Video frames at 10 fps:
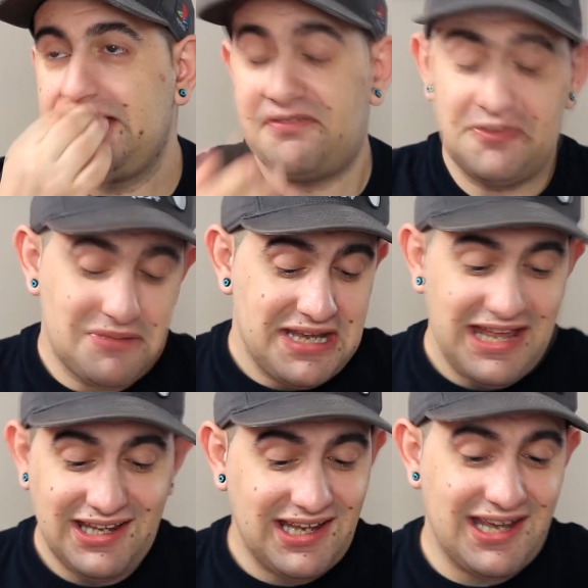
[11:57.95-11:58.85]
For me,
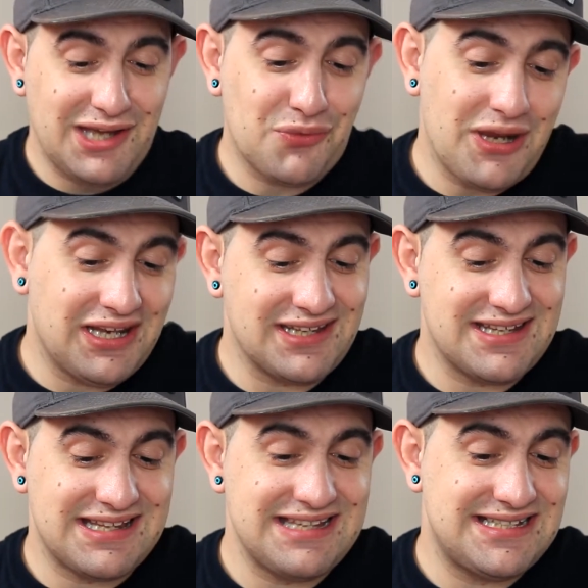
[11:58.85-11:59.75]
I quite like
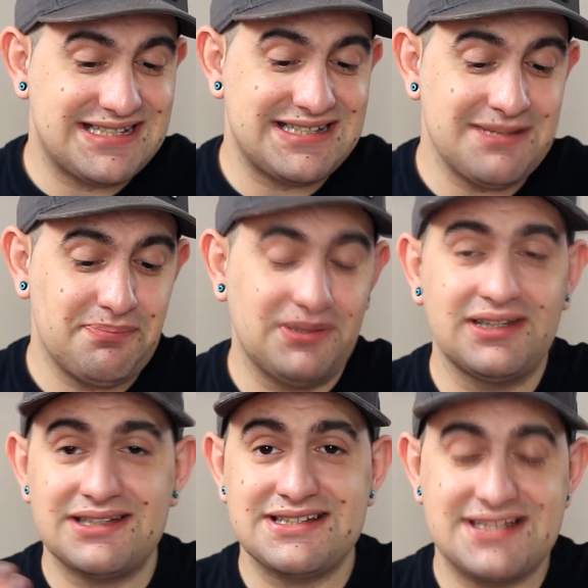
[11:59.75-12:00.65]
it. It's simple and it's